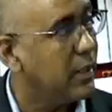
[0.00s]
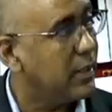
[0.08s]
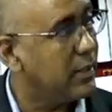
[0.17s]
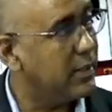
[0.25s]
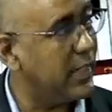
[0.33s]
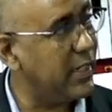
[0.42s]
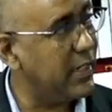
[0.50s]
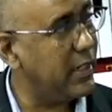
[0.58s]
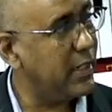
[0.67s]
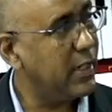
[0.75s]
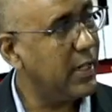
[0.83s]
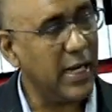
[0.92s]
D
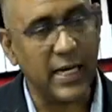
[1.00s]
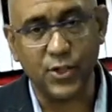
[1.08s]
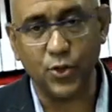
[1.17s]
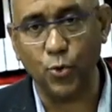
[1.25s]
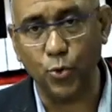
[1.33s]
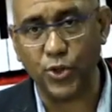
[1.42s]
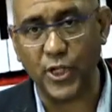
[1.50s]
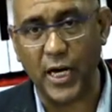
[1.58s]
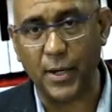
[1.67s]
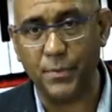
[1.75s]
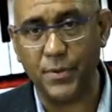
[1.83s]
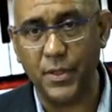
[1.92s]
has 2
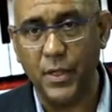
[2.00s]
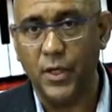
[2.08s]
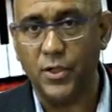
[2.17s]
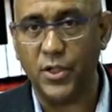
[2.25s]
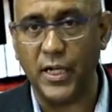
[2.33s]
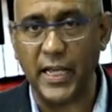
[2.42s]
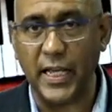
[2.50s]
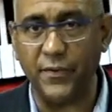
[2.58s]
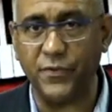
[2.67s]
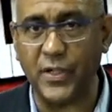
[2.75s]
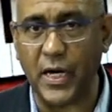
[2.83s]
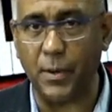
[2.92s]
sharps. So the F
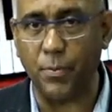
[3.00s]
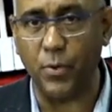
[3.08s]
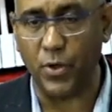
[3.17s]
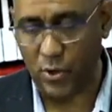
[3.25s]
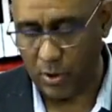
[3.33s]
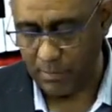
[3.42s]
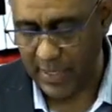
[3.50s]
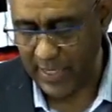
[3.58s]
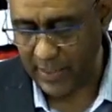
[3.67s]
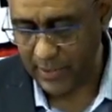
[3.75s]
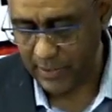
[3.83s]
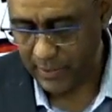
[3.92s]
sharp will come back.
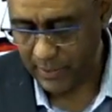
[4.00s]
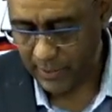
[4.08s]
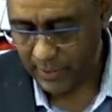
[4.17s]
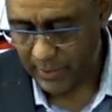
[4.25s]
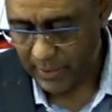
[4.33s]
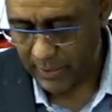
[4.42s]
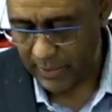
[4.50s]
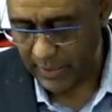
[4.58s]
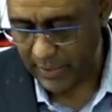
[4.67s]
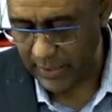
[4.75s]
D,